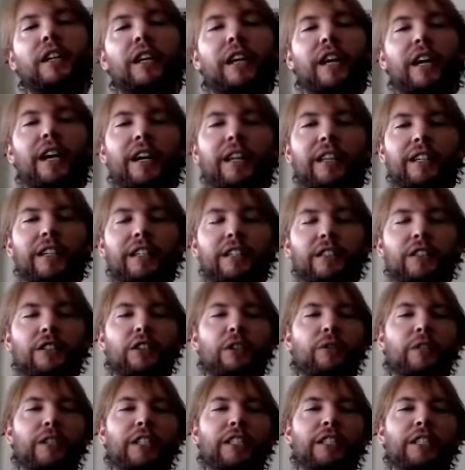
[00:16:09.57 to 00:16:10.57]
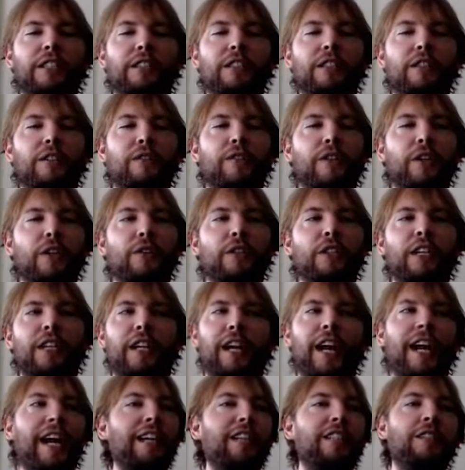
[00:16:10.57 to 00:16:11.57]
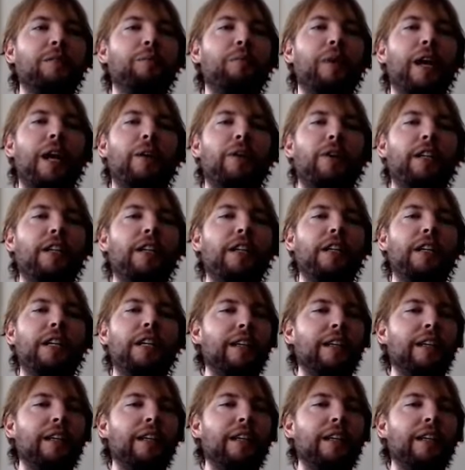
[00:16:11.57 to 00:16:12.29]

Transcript: there's no reason to devote your hashing power